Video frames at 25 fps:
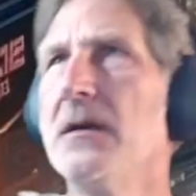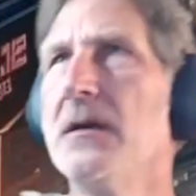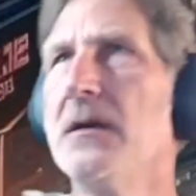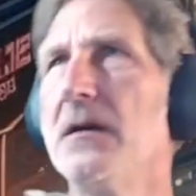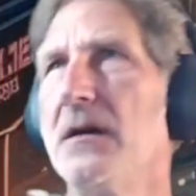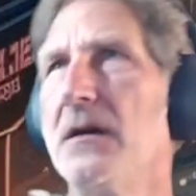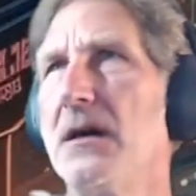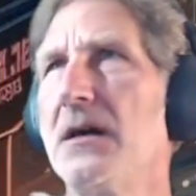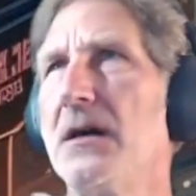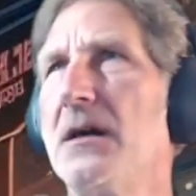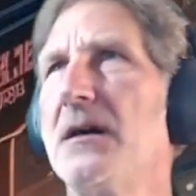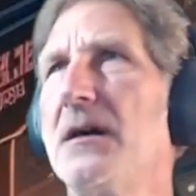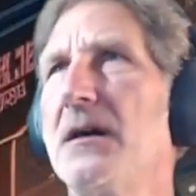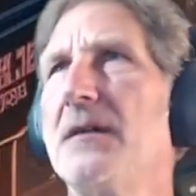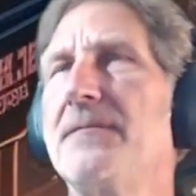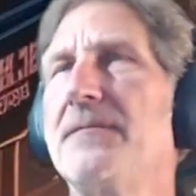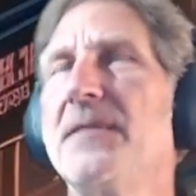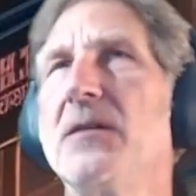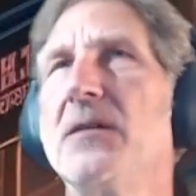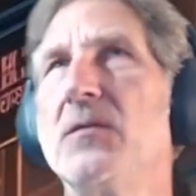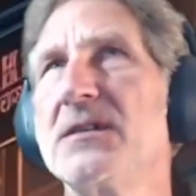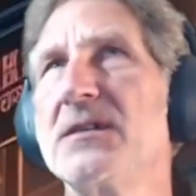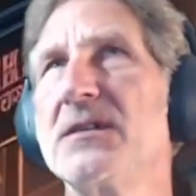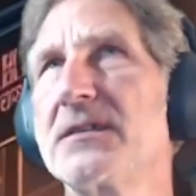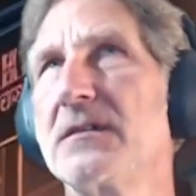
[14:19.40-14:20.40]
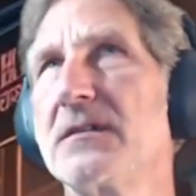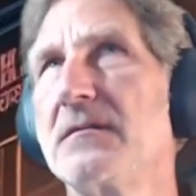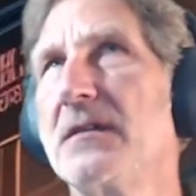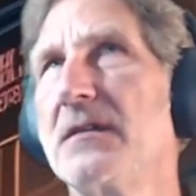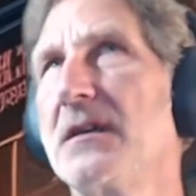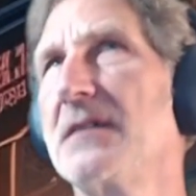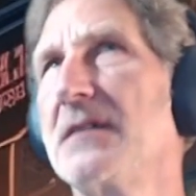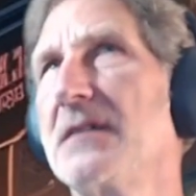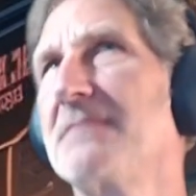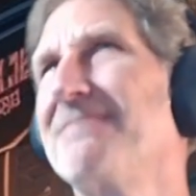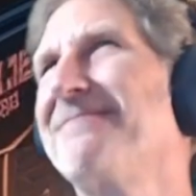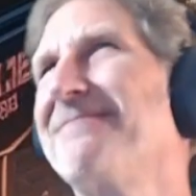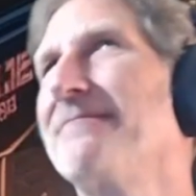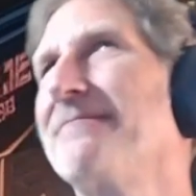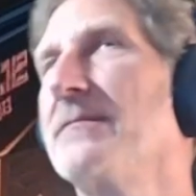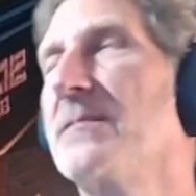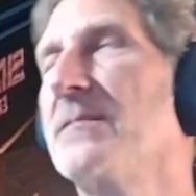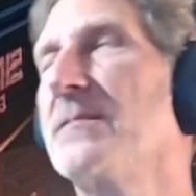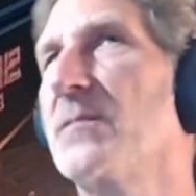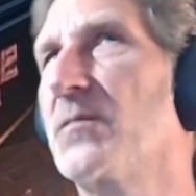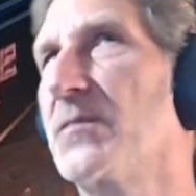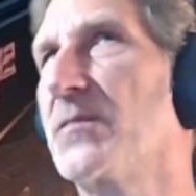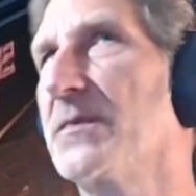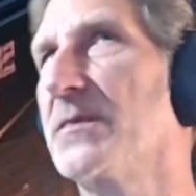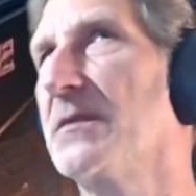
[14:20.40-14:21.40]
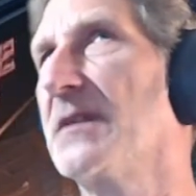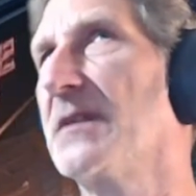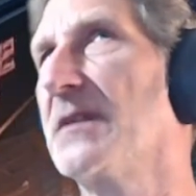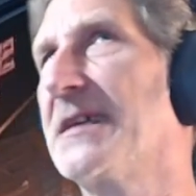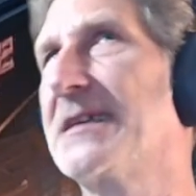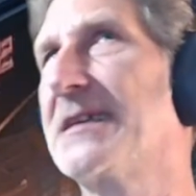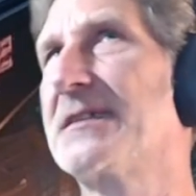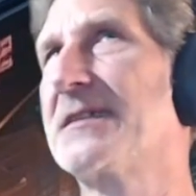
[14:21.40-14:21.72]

it wasn't like